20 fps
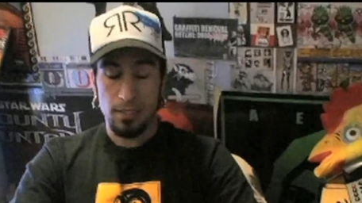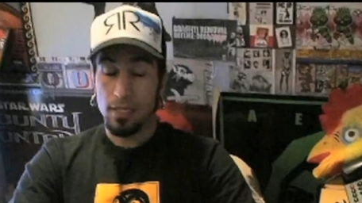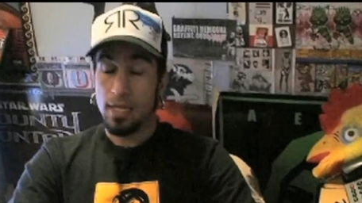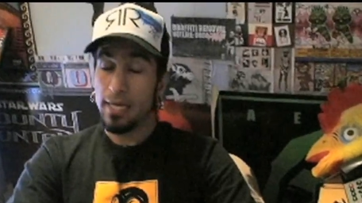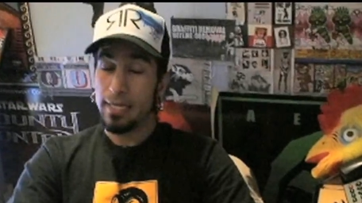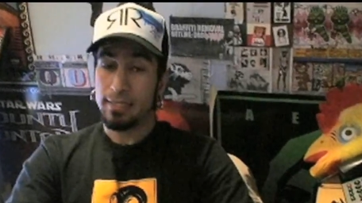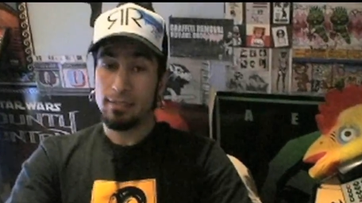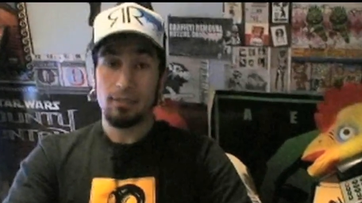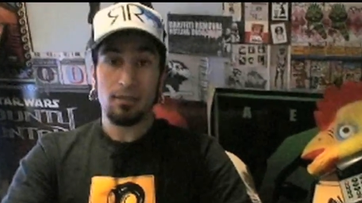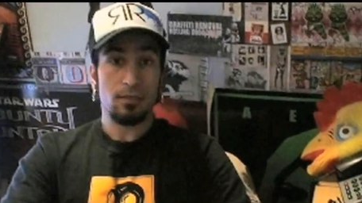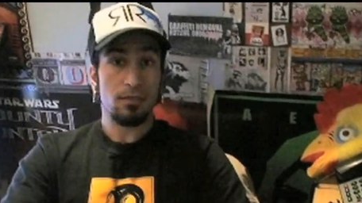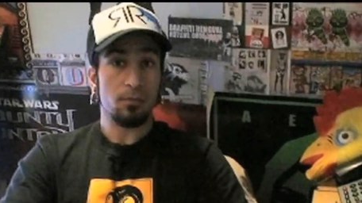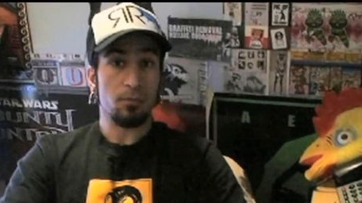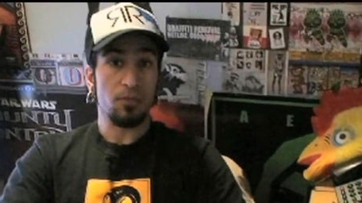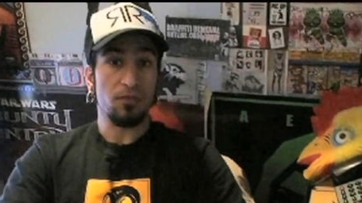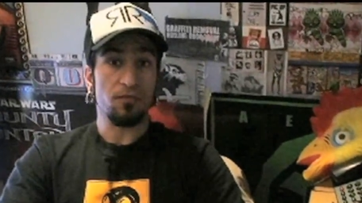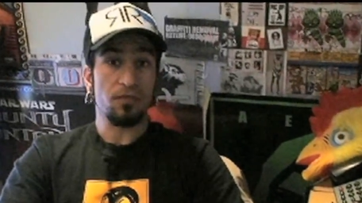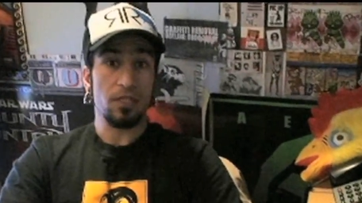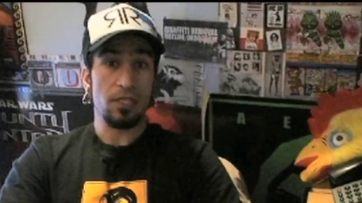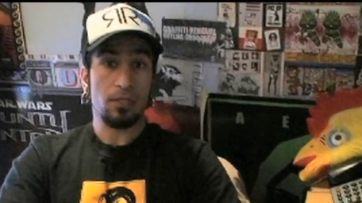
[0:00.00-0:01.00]
liked some of
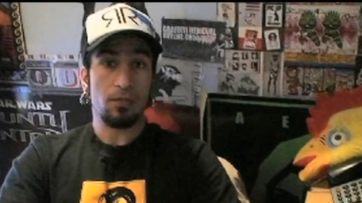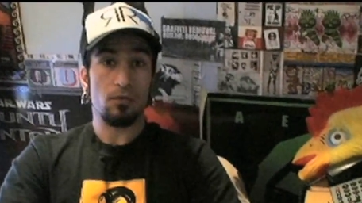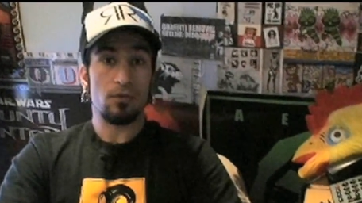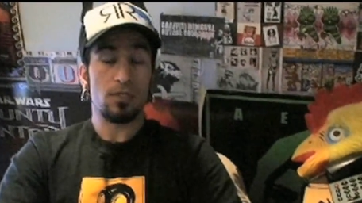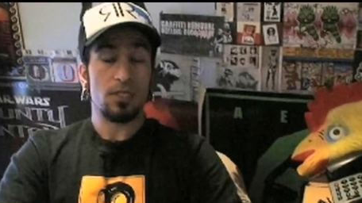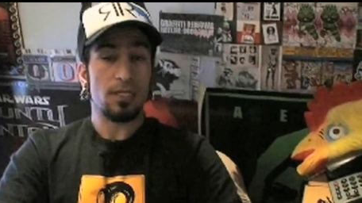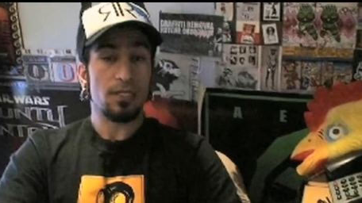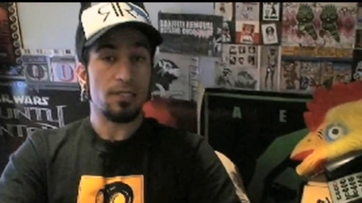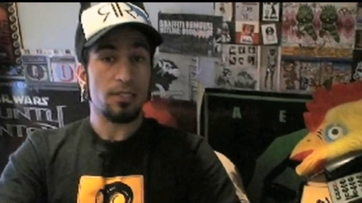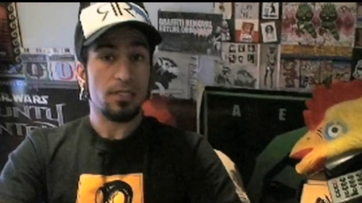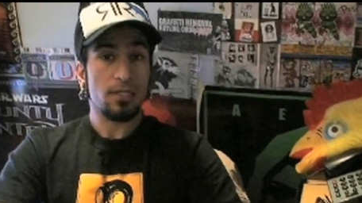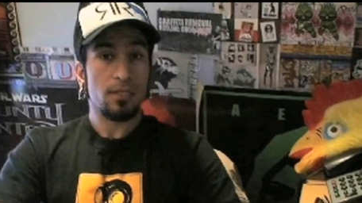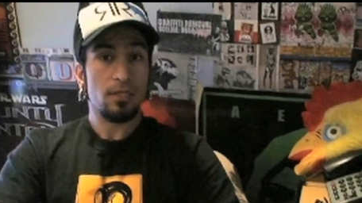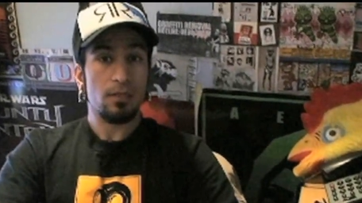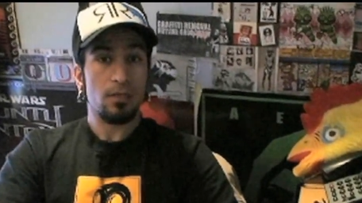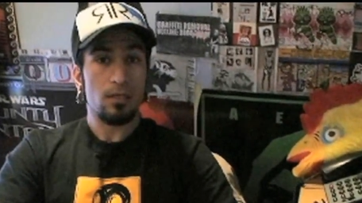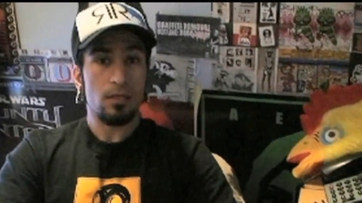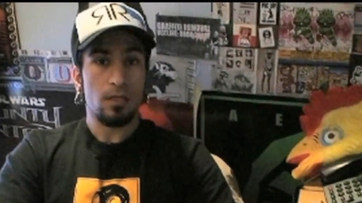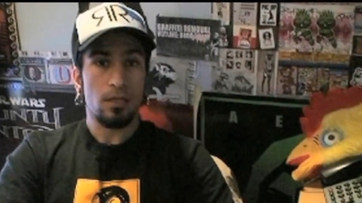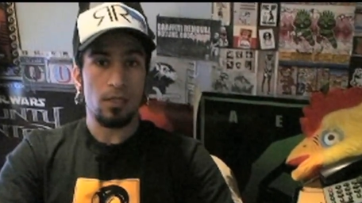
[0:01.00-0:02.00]
the vehicles I did,
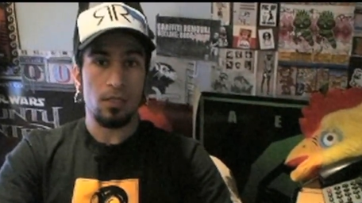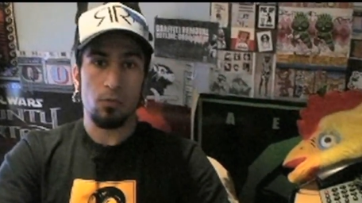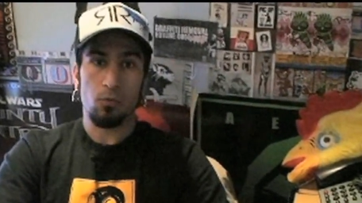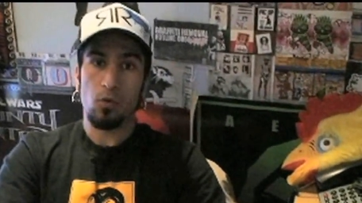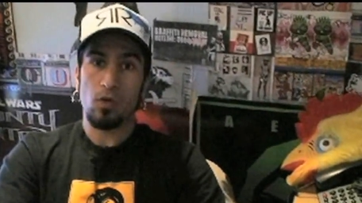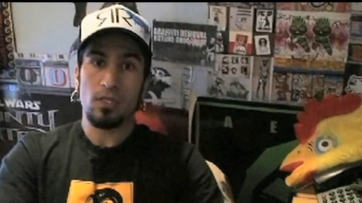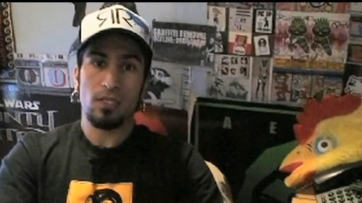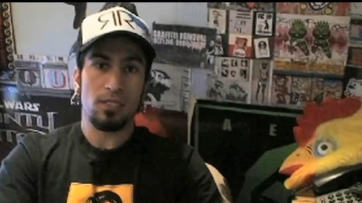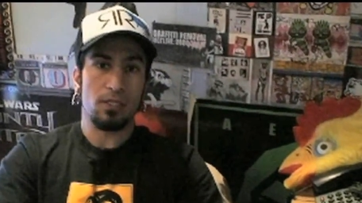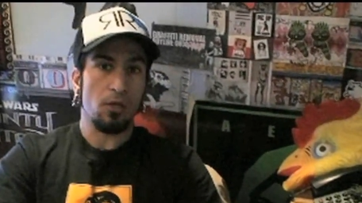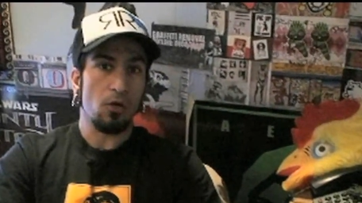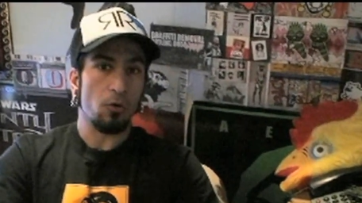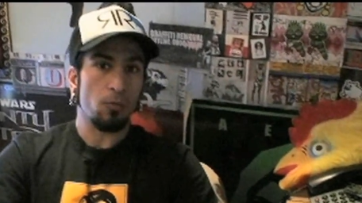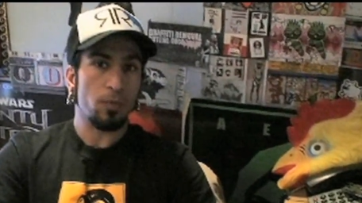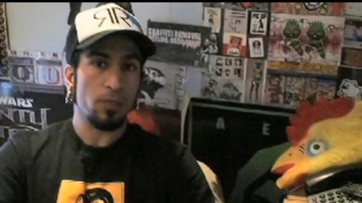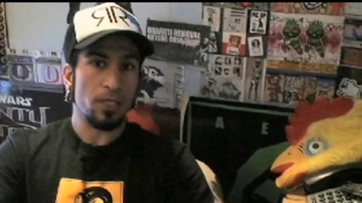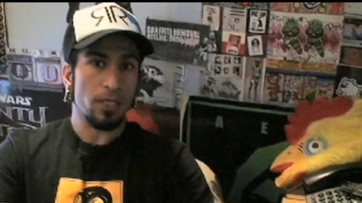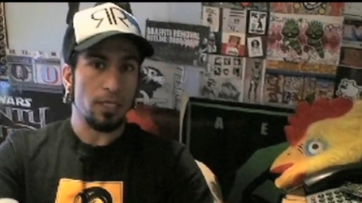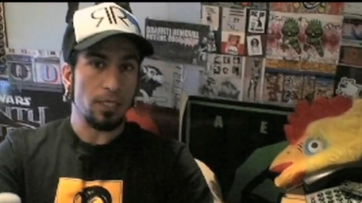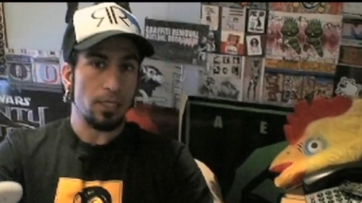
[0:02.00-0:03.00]
and there was an
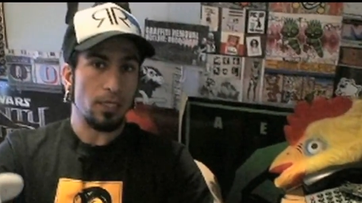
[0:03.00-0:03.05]
opening.